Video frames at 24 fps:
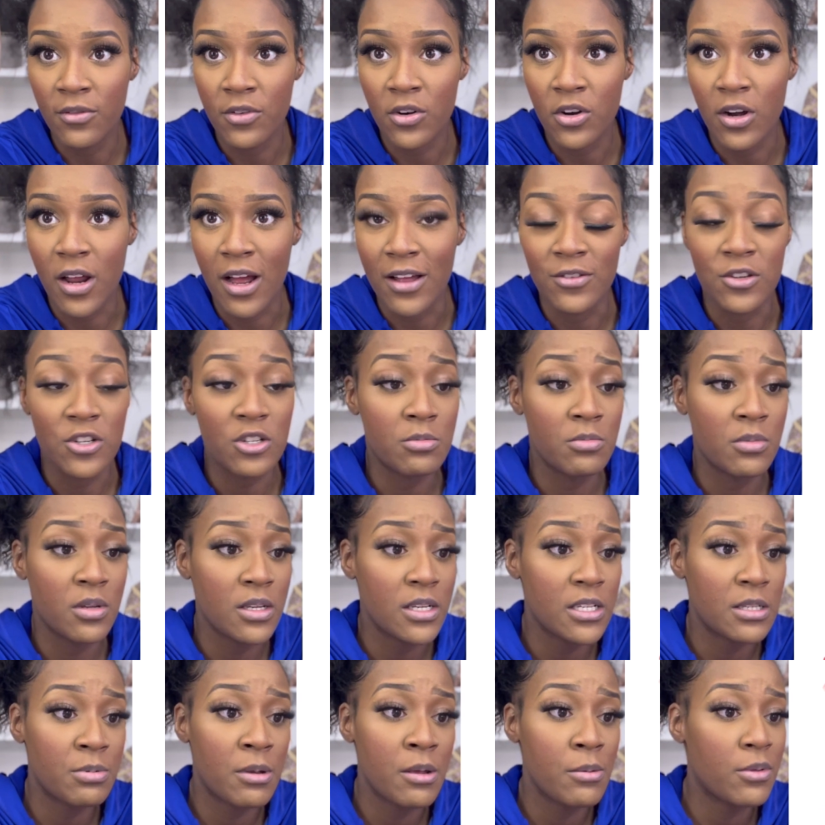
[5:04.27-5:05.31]
it or not. There's
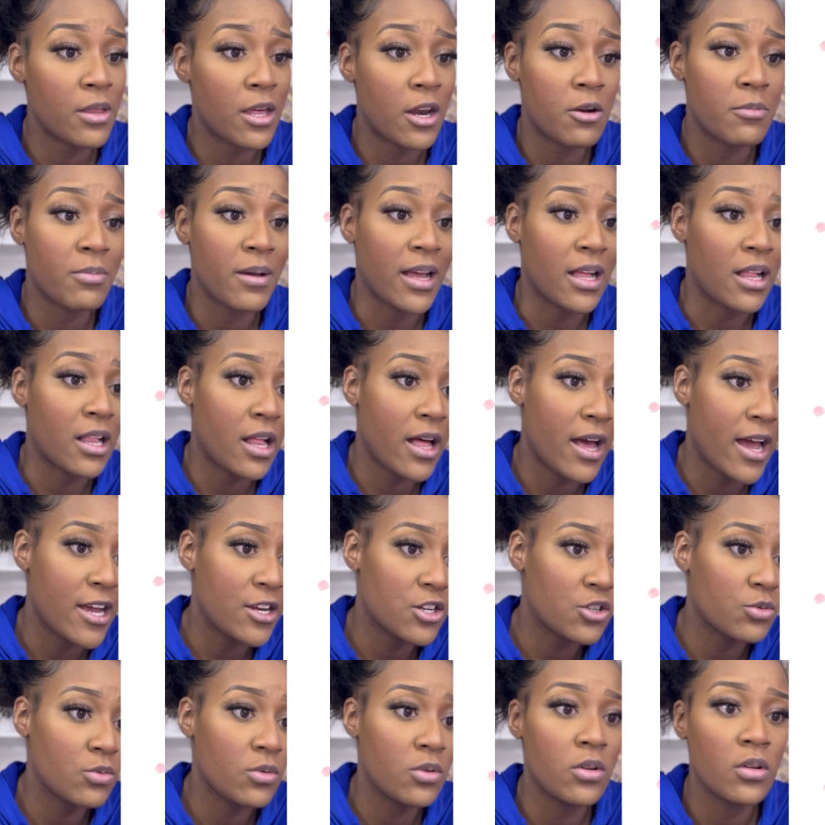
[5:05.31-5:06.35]
millions of people that will buy
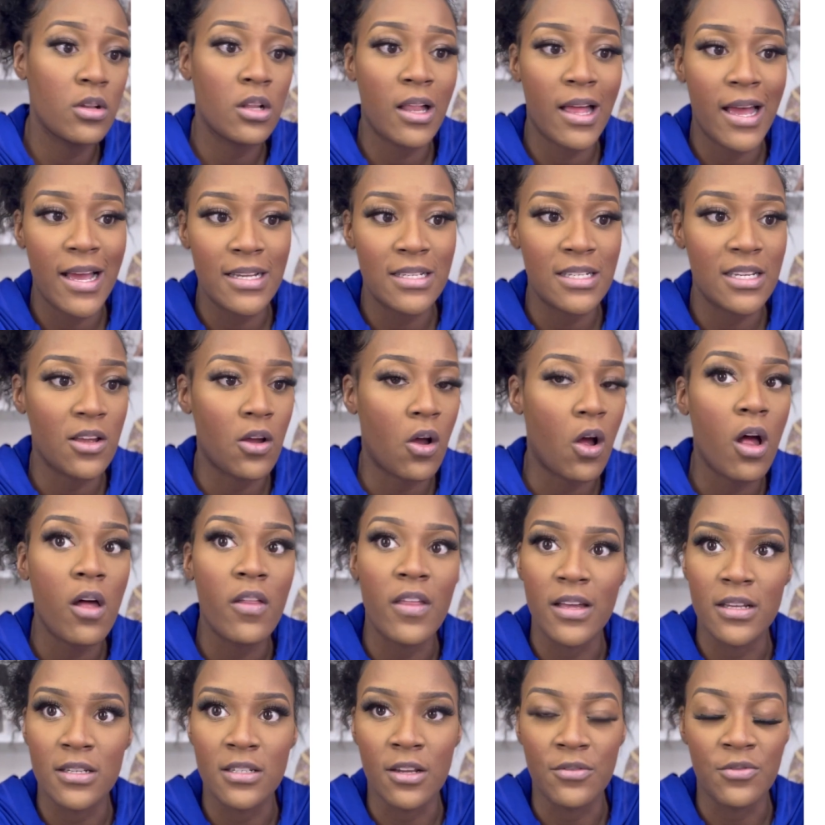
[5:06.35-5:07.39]
casual, classy, all
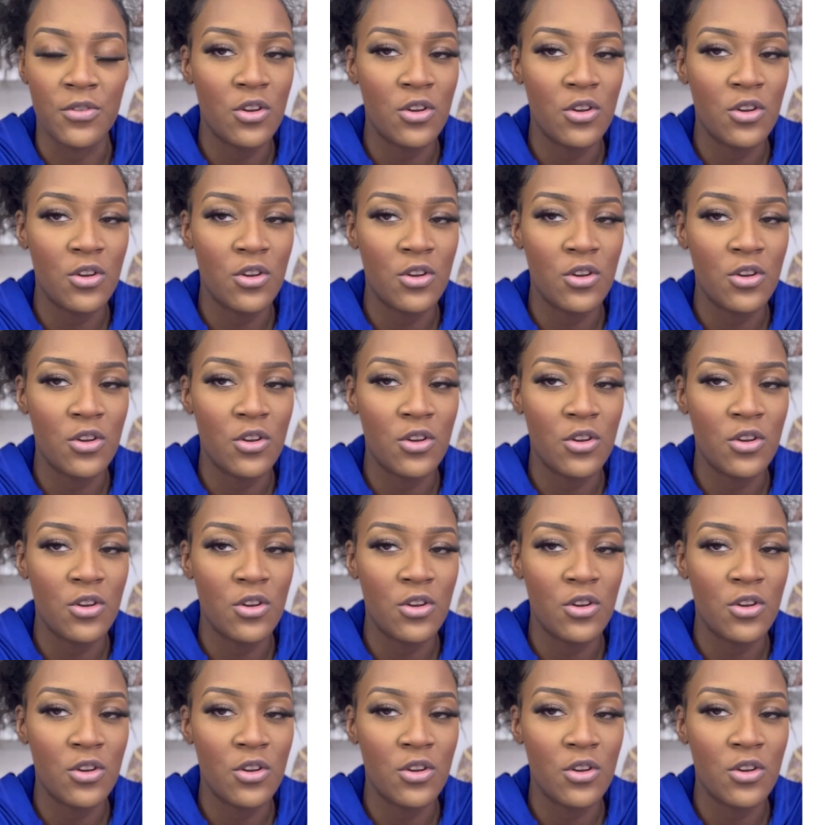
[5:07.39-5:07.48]
that stuff.